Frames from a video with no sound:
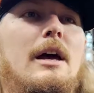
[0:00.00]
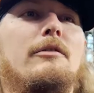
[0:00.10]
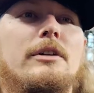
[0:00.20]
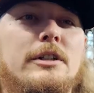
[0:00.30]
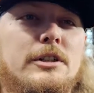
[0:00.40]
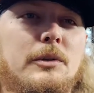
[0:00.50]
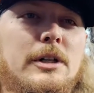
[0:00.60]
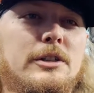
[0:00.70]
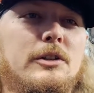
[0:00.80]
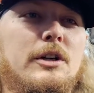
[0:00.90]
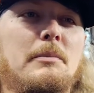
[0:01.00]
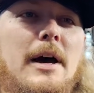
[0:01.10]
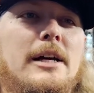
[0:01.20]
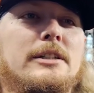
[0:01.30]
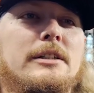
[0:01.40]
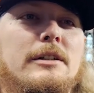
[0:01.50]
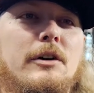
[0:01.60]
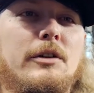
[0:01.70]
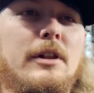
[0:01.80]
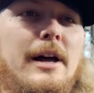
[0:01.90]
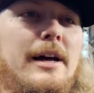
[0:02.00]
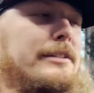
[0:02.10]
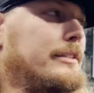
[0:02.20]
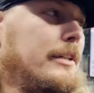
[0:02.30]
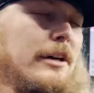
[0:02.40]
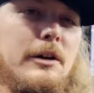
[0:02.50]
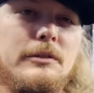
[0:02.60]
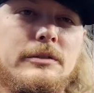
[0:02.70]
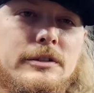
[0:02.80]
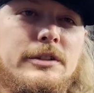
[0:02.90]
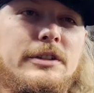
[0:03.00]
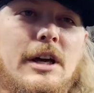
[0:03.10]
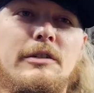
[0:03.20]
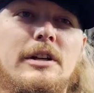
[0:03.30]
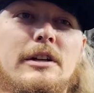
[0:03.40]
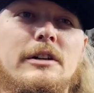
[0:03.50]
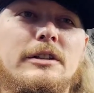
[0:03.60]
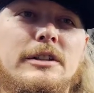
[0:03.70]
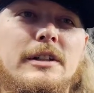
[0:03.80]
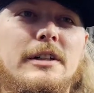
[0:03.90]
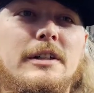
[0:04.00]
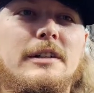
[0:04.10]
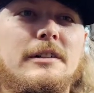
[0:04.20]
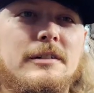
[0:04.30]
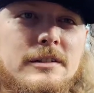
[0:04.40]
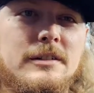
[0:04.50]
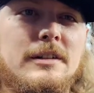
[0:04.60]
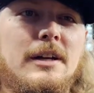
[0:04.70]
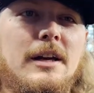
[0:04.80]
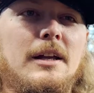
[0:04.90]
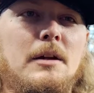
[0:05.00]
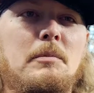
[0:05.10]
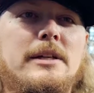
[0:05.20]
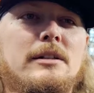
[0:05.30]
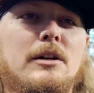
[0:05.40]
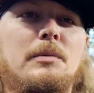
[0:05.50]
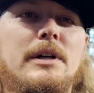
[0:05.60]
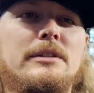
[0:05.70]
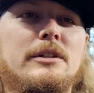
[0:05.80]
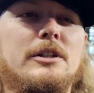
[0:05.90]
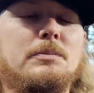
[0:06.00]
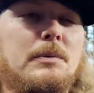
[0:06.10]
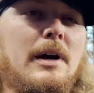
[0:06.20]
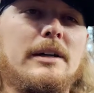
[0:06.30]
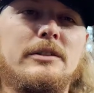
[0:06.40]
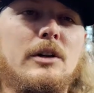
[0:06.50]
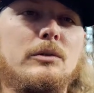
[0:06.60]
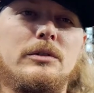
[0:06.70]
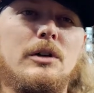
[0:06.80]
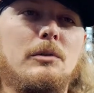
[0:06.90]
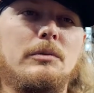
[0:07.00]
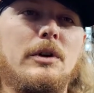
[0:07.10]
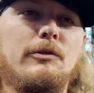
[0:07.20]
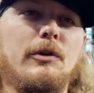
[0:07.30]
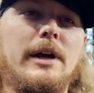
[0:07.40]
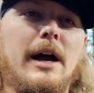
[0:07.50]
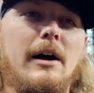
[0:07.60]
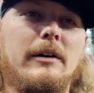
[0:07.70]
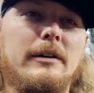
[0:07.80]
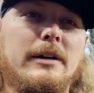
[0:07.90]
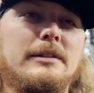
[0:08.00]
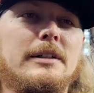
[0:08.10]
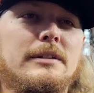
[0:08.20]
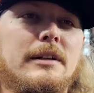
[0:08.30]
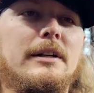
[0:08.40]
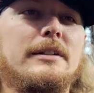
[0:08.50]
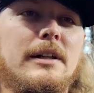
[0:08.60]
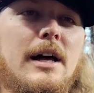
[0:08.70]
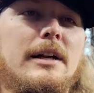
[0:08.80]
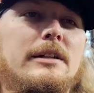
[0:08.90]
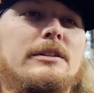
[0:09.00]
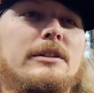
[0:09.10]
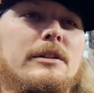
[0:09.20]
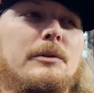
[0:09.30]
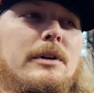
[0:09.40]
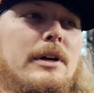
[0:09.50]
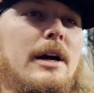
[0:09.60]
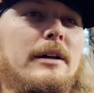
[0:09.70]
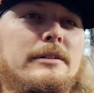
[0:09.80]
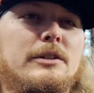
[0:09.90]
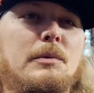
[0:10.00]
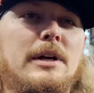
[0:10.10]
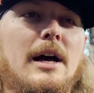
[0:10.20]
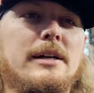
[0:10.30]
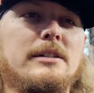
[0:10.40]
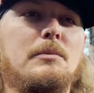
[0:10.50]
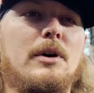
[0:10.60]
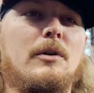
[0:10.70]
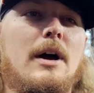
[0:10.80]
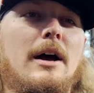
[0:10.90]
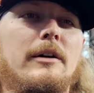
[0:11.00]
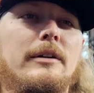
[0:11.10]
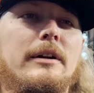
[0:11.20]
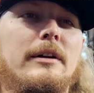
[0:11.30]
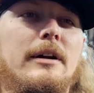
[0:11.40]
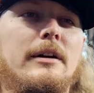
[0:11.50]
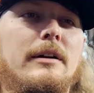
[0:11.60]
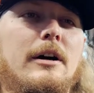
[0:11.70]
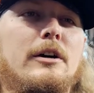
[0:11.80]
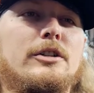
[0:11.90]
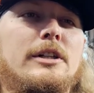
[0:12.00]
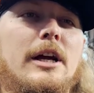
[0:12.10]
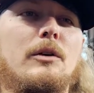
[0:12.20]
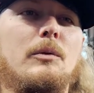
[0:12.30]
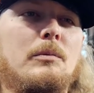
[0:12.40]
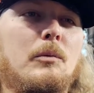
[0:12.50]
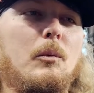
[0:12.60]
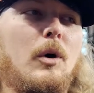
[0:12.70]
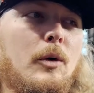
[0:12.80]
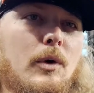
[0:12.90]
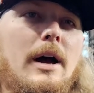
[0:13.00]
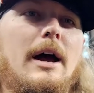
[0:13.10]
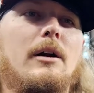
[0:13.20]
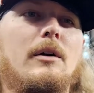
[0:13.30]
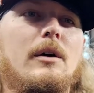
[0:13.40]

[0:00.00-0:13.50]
every situation you can imagine over the last, I don't know, 7 years, it makes it a little bit easier because guys don't freak out. It's a lot easier when you got so many guys that have been around and understand where we're at,